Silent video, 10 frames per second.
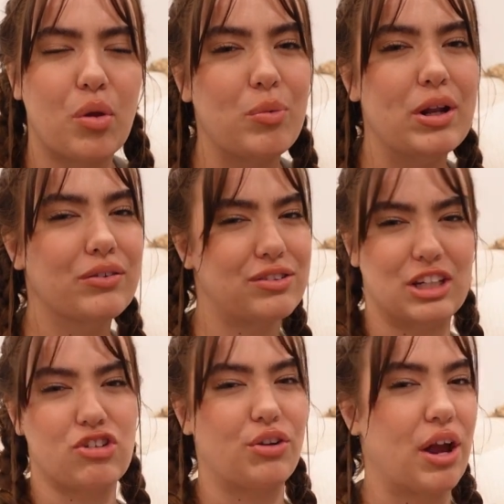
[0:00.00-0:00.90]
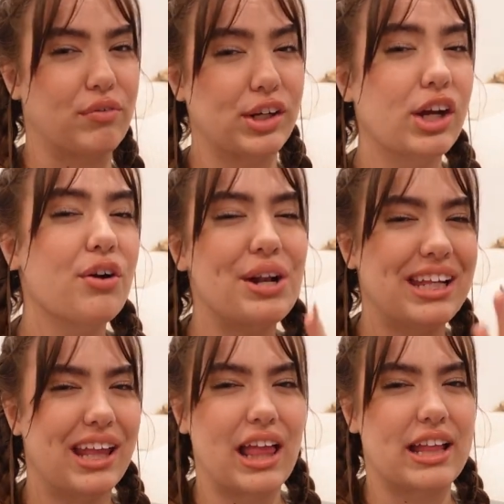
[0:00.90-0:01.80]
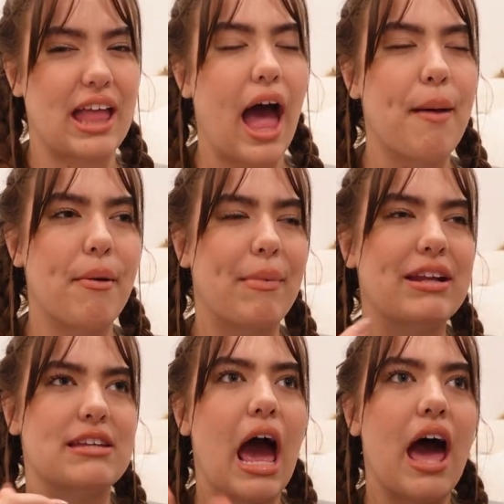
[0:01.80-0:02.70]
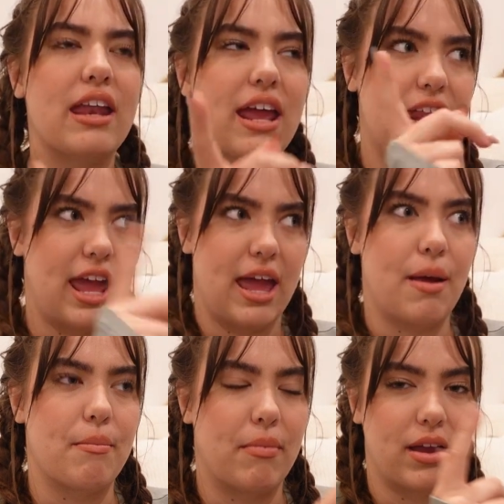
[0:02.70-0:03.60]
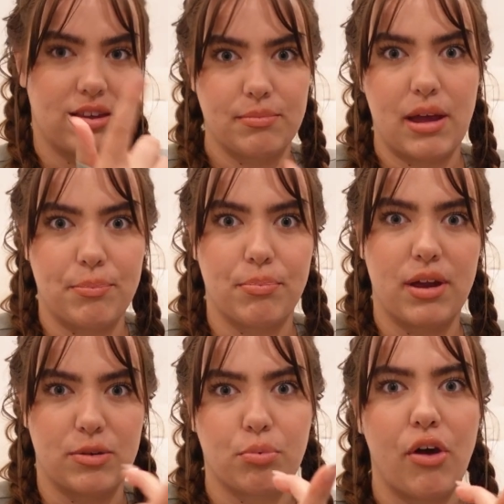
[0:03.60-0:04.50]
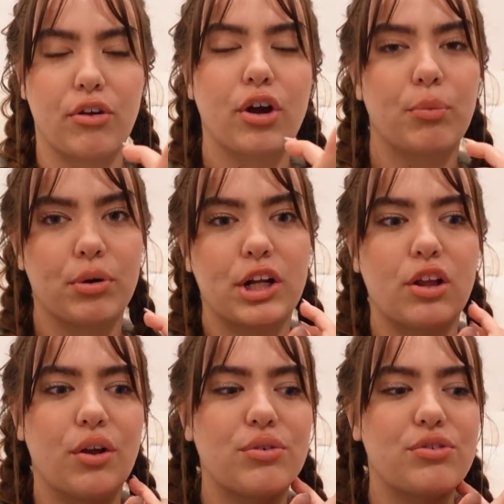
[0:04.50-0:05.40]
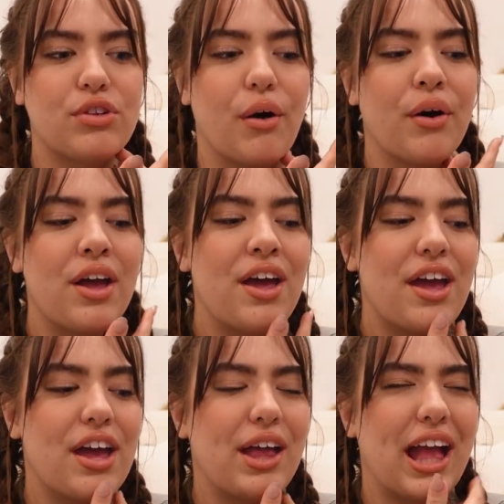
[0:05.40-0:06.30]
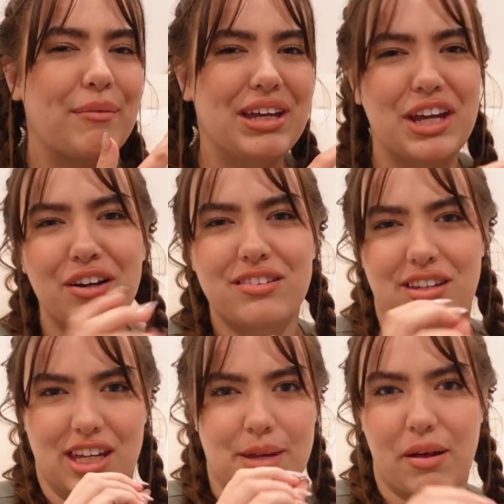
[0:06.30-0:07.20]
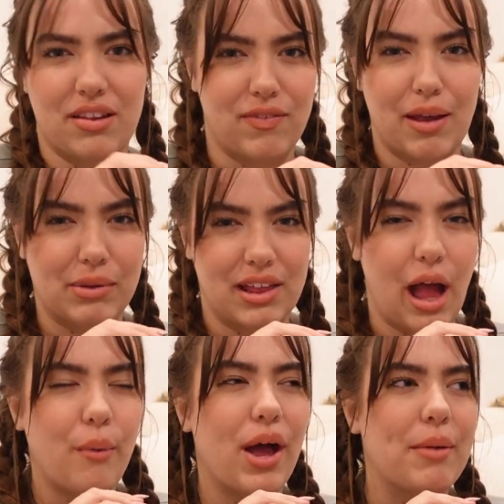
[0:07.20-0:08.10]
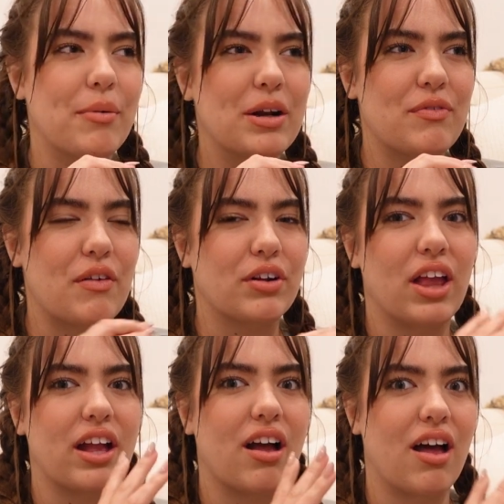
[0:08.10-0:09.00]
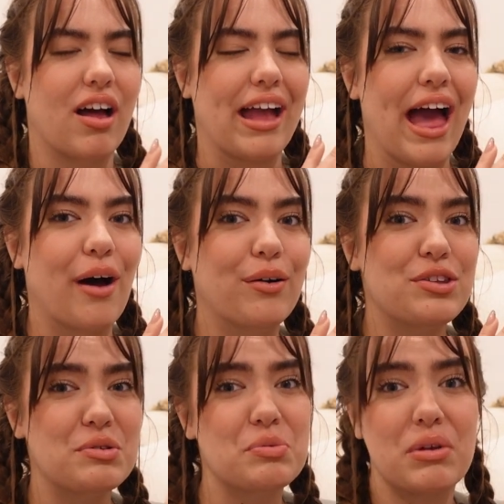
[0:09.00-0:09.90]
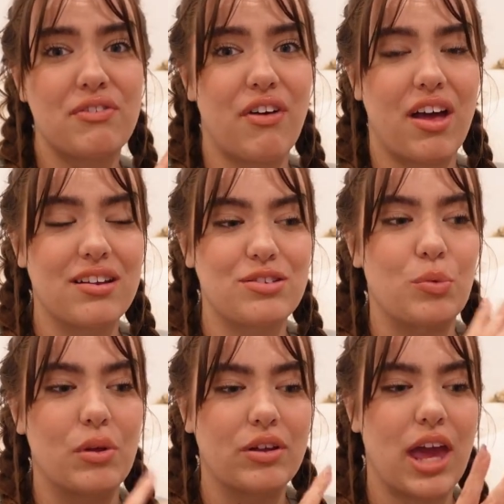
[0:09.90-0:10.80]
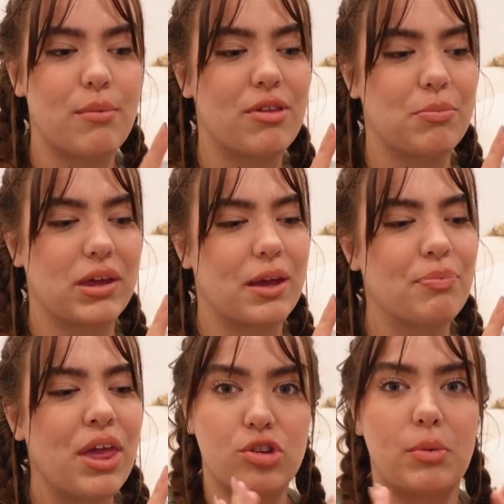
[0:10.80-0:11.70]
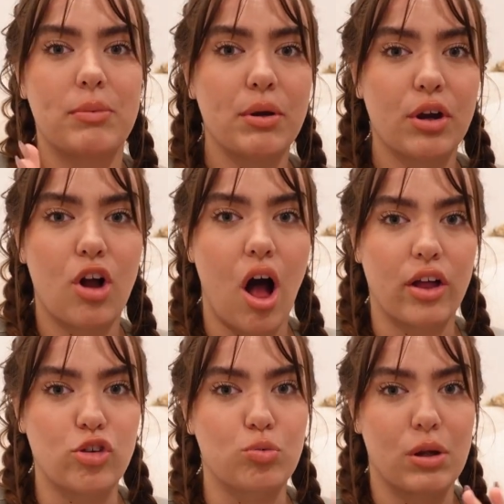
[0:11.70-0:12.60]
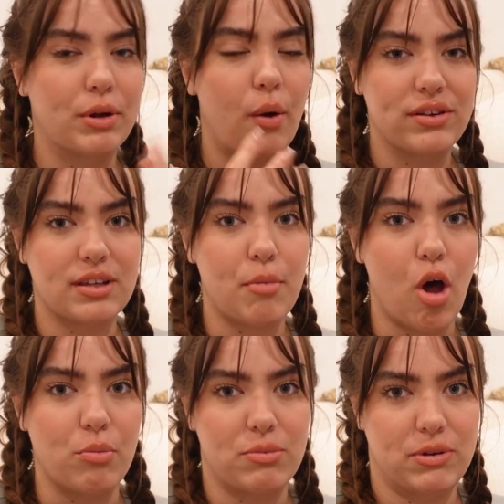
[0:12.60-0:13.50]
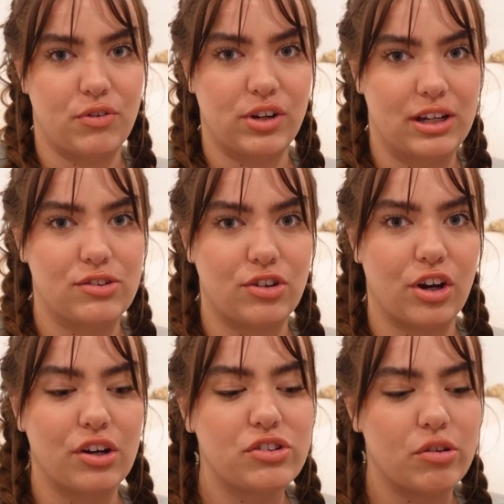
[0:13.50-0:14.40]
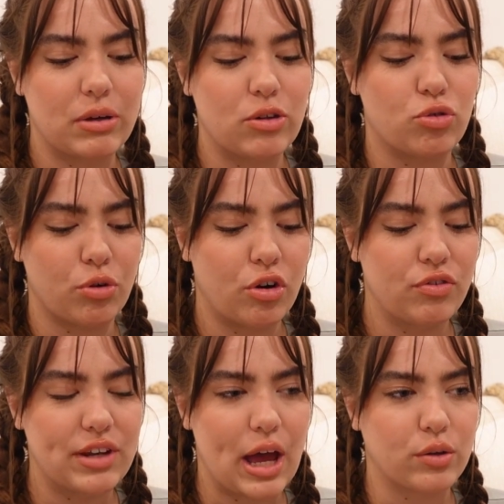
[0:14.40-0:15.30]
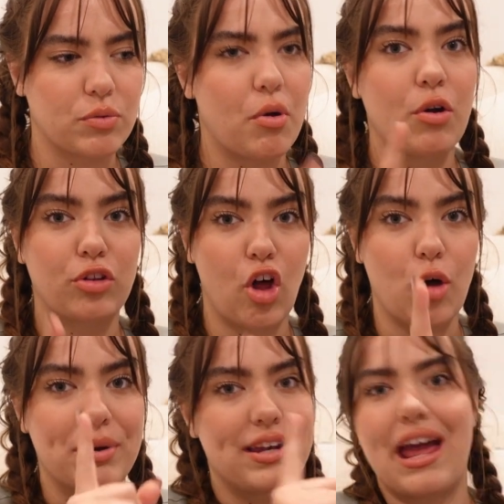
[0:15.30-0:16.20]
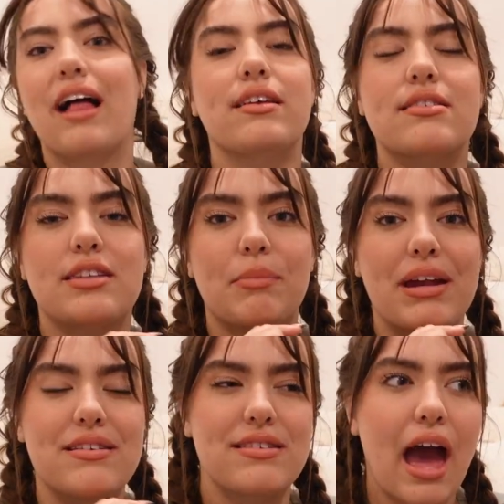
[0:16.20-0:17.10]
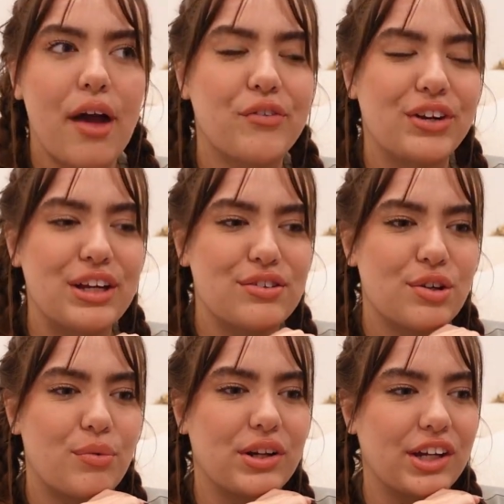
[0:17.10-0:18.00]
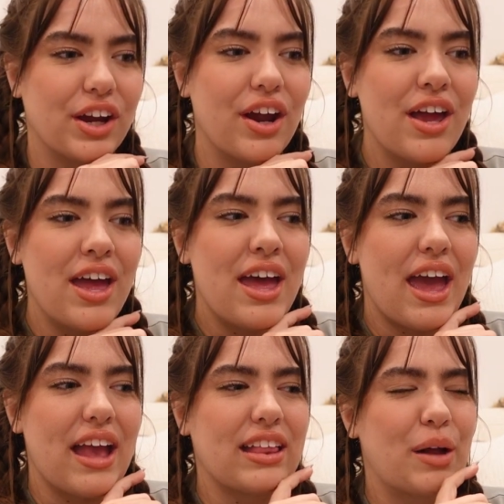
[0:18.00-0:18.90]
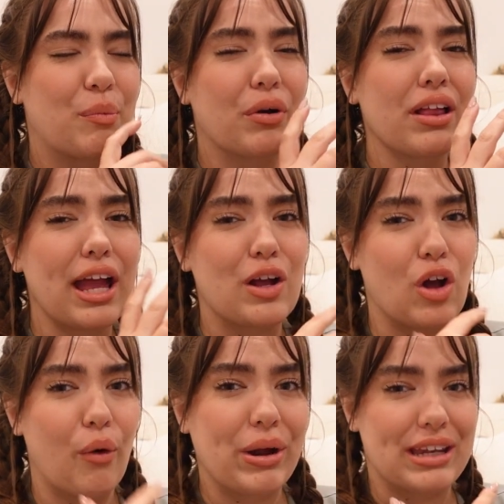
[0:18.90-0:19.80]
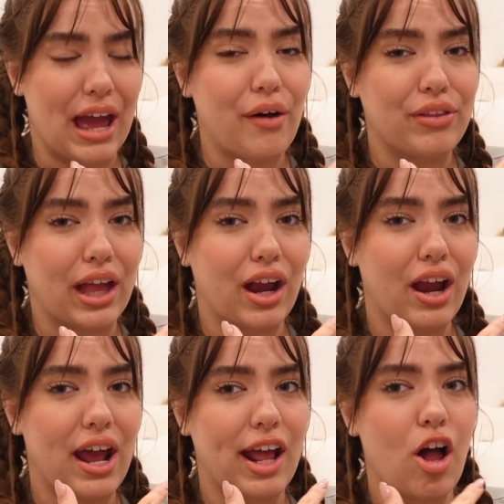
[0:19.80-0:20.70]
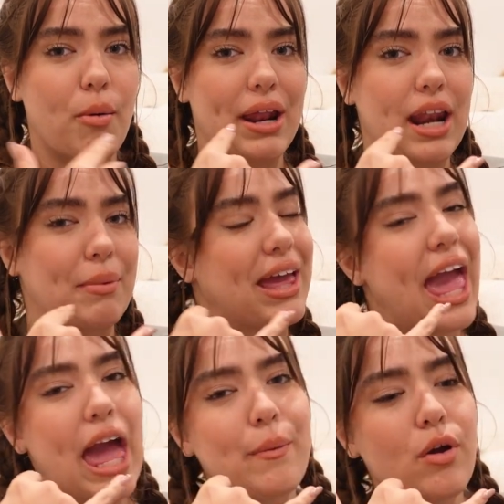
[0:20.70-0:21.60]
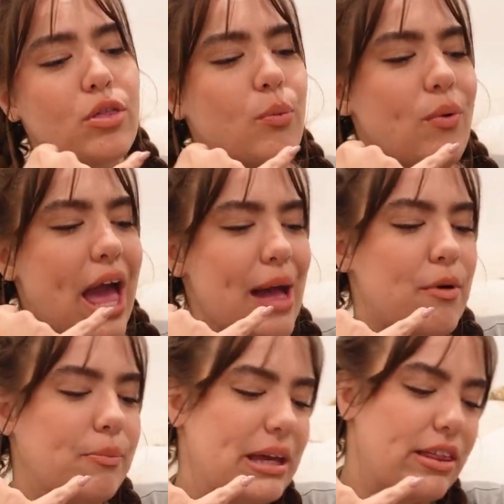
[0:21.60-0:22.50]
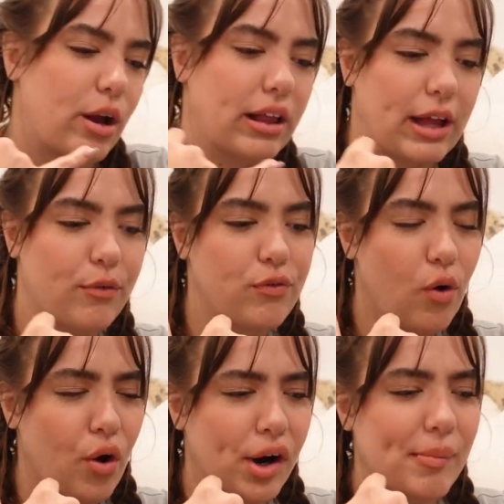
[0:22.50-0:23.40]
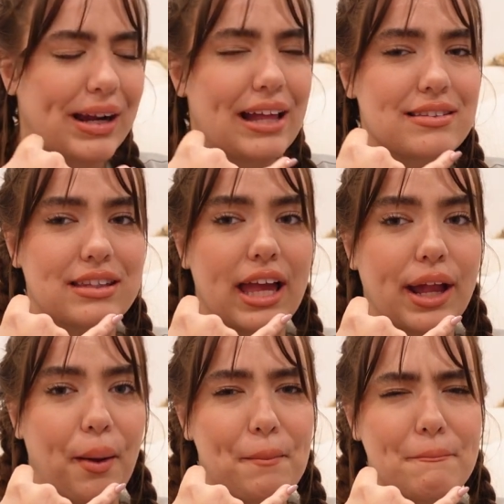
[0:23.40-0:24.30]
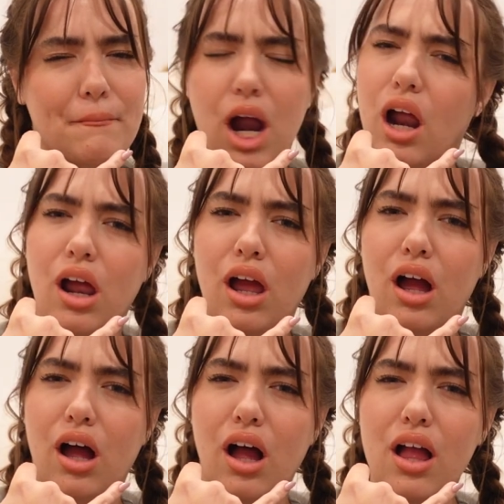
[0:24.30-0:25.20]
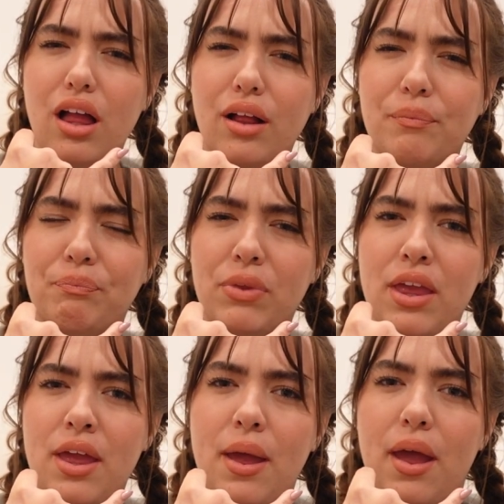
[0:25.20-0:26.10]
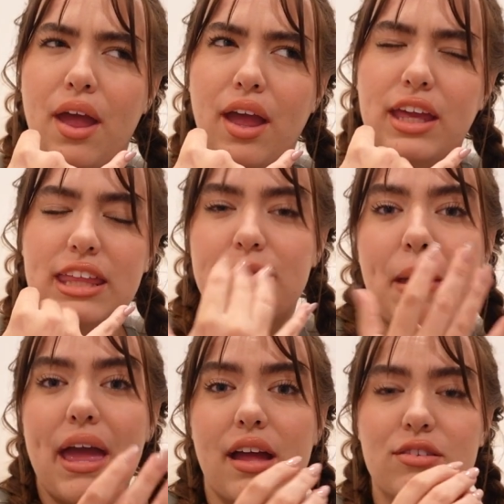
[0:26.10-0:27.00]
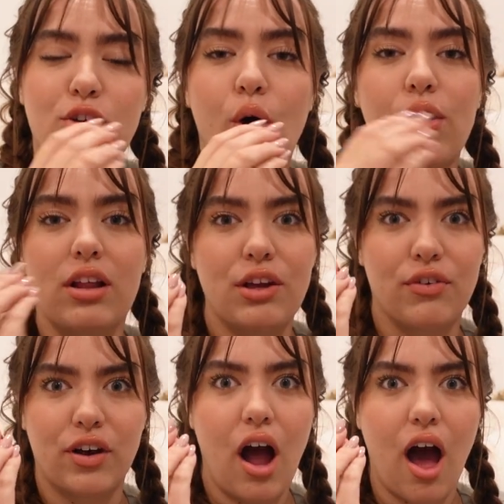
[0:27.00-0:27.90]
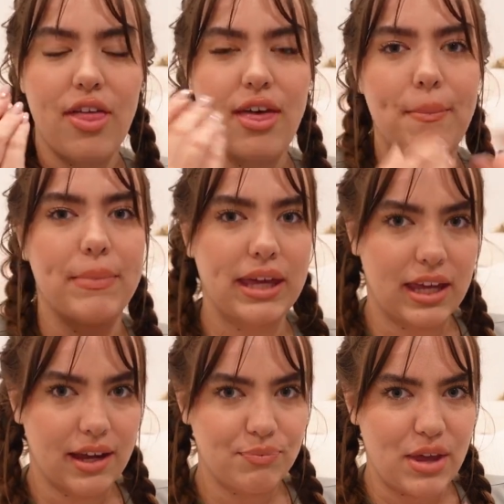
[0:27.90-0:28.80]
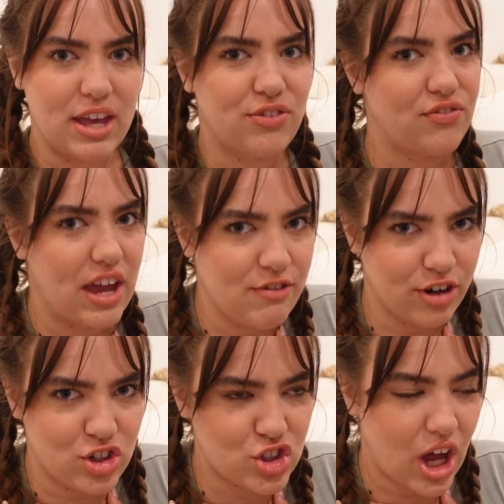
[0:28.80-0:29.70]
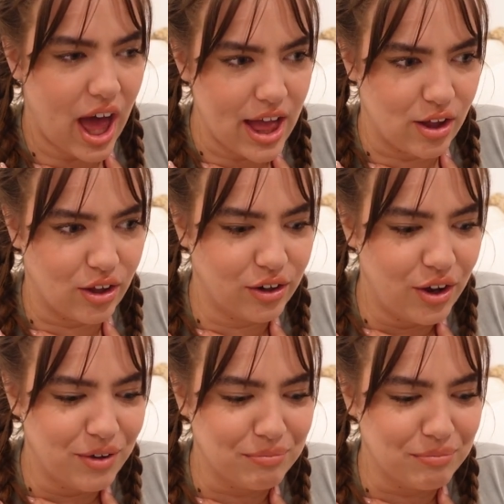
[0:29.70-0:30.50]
we don't see each other every year or anything like that but my dad and him his, my his brother are pretty close so like we hear tea about the family that way but never like hung out so it was really fun so will came with me so when we were in college will would always come home with me for easter so we drove down from oklahoma to dallas to see my dad for easter one year and like we're like going down there and i call my dad i'm like hey we're on the way we'll be there at like four my dad's like huh this man totally forgot that me, his favorite child,